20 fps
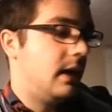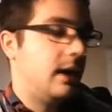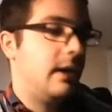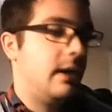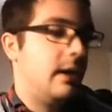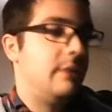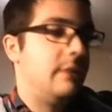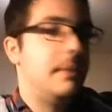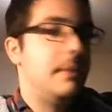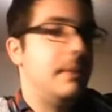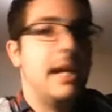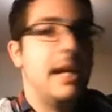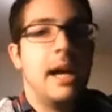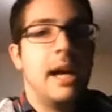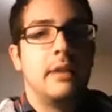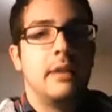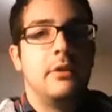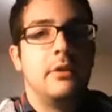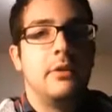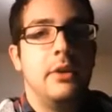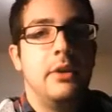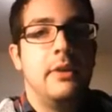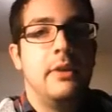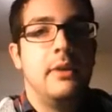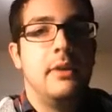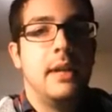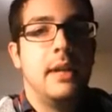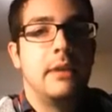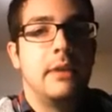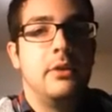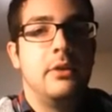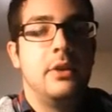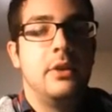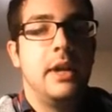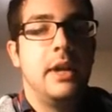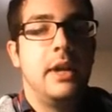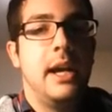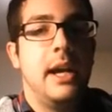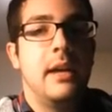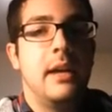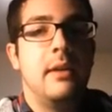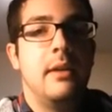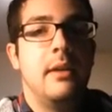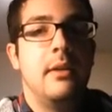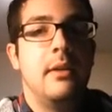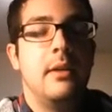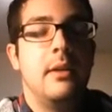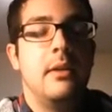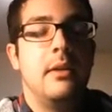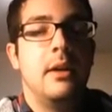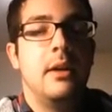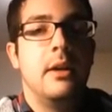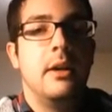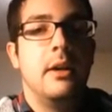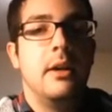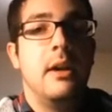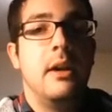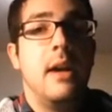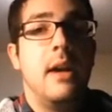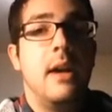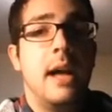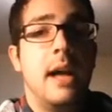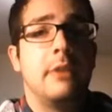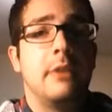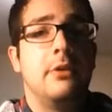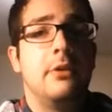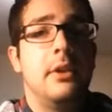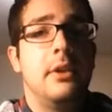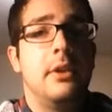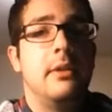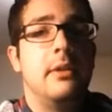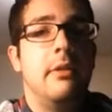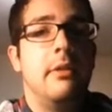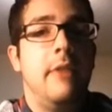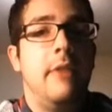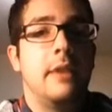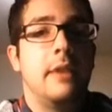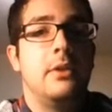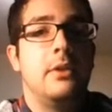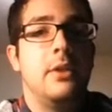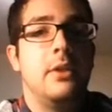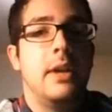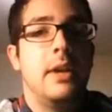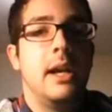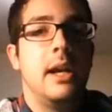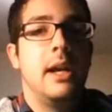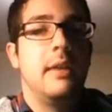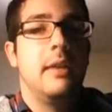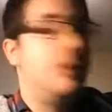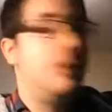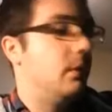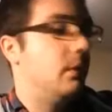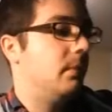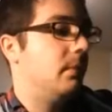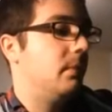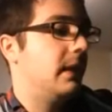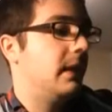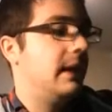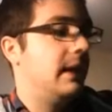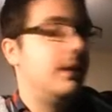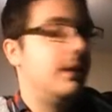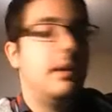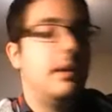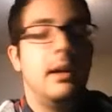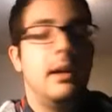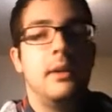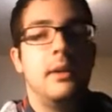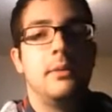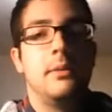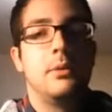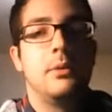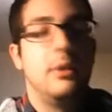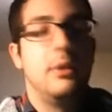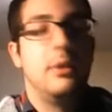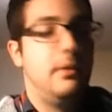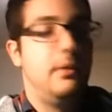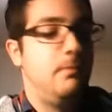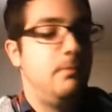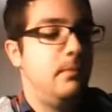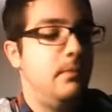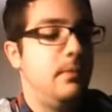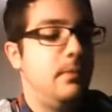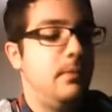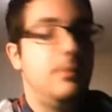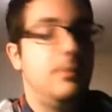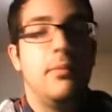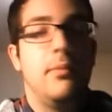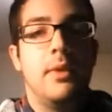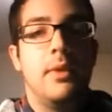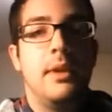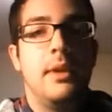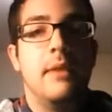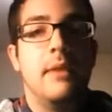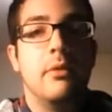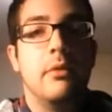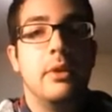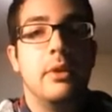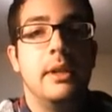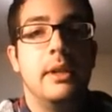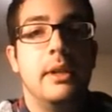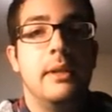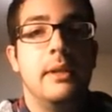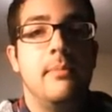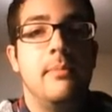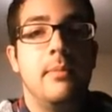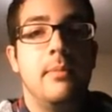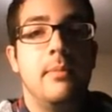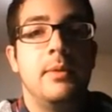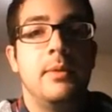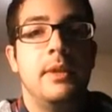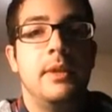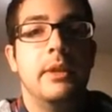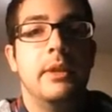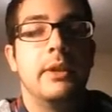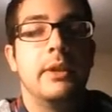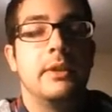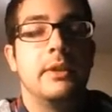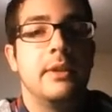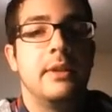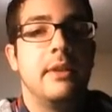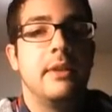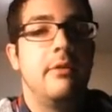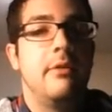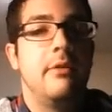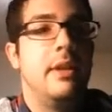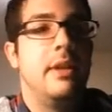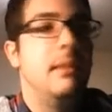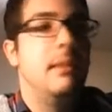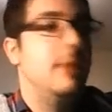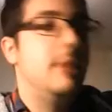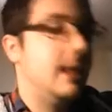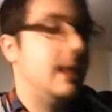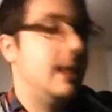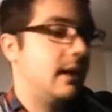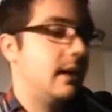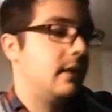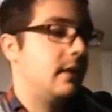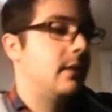as many active treason decks as you can, or active treason effects as you can if you were playing some sort of thievery, stealing stuff themed deck.